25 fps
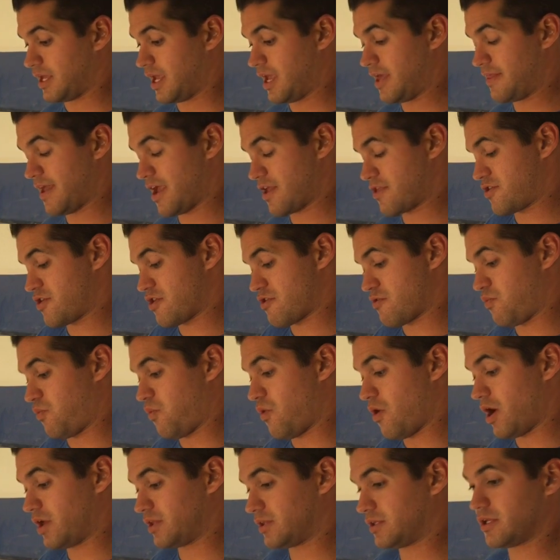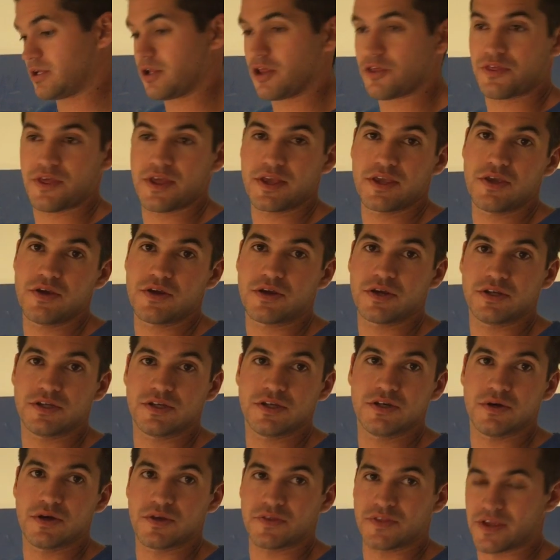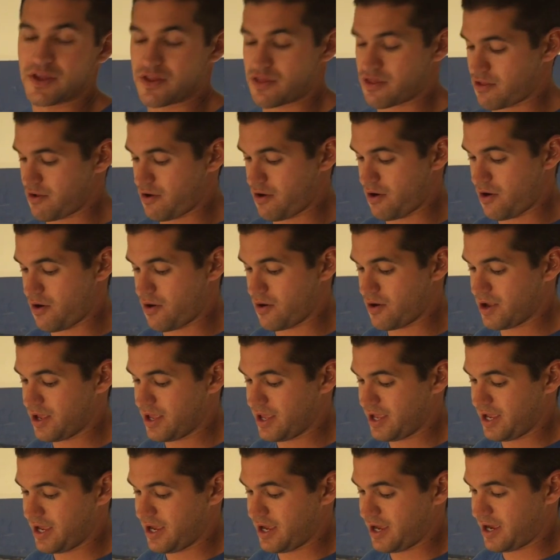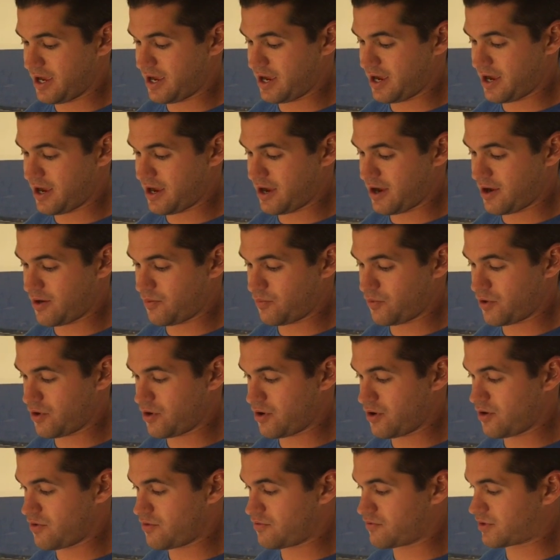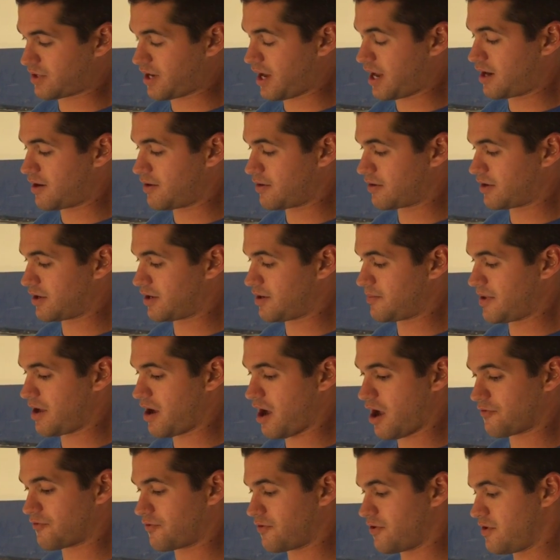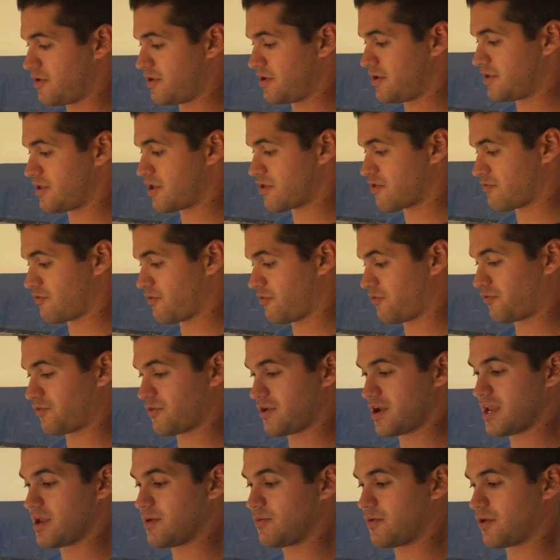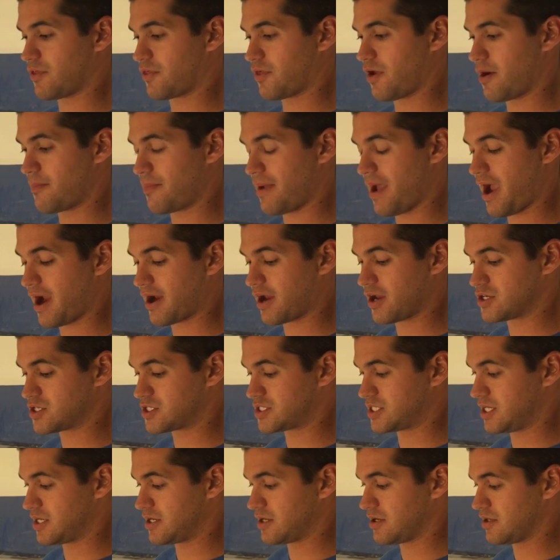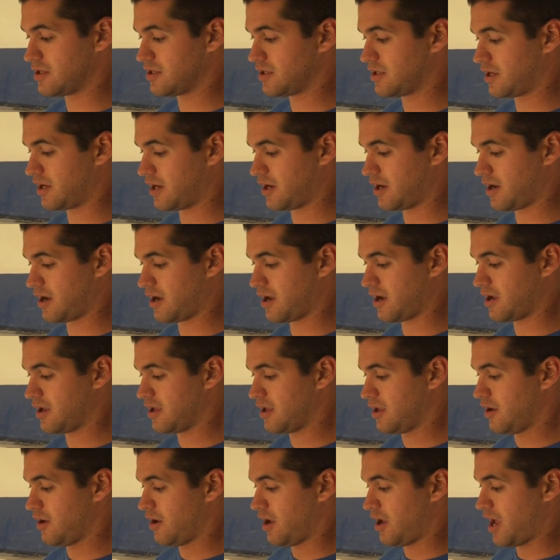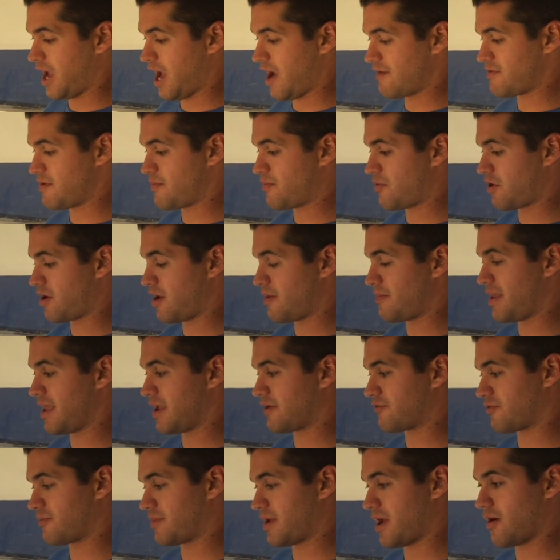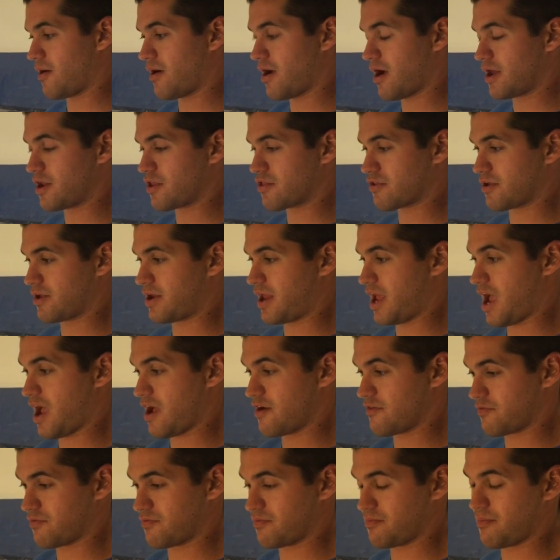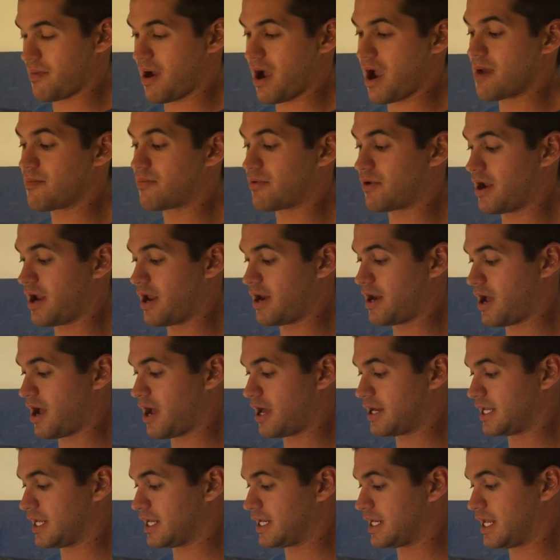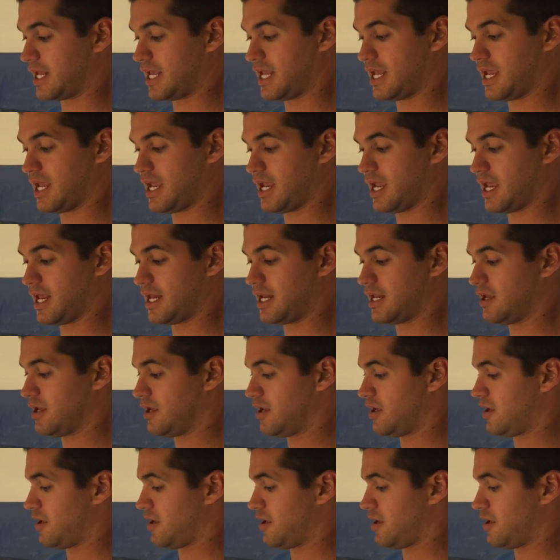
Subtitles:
And that's just one little thing you could do with it. So we're kind of going to be offering this for free with our package deal. Every board I make from now on is going to have my brand on it, and